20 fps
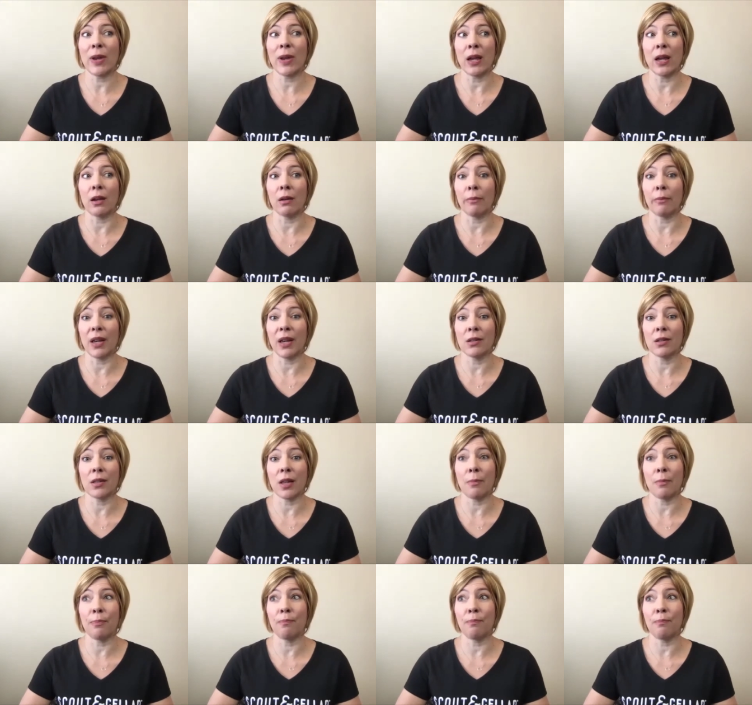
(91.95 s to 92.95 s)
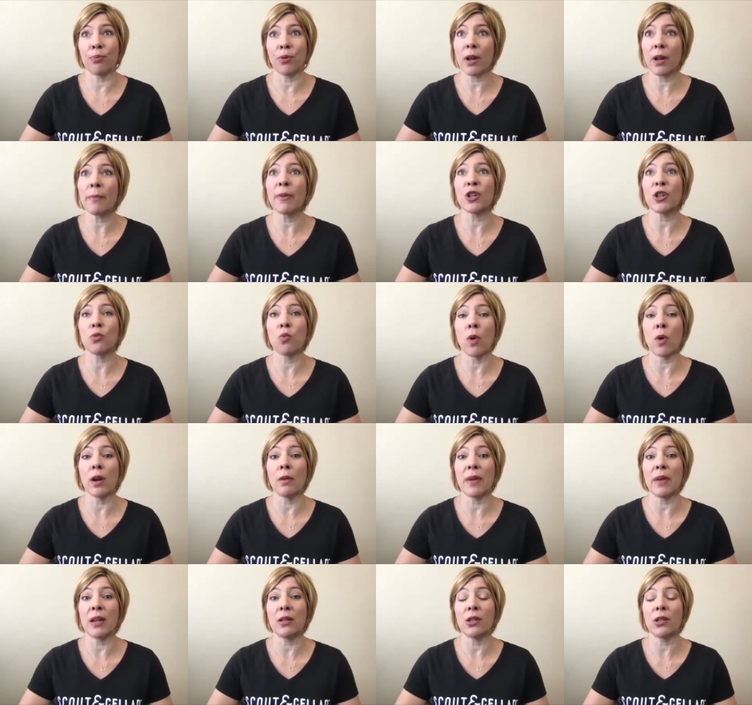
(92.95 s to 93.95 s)
week because they pretty much wanted
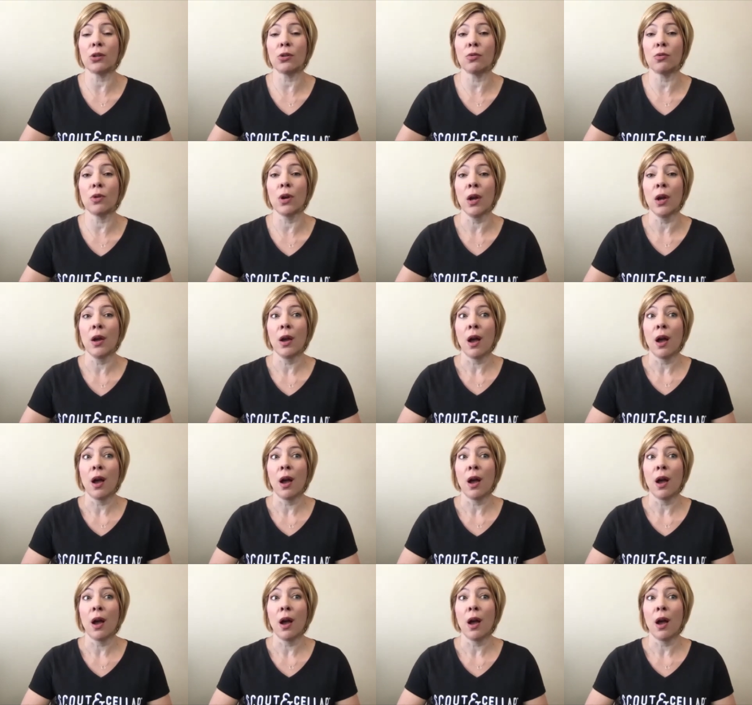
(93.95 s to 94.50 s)
me to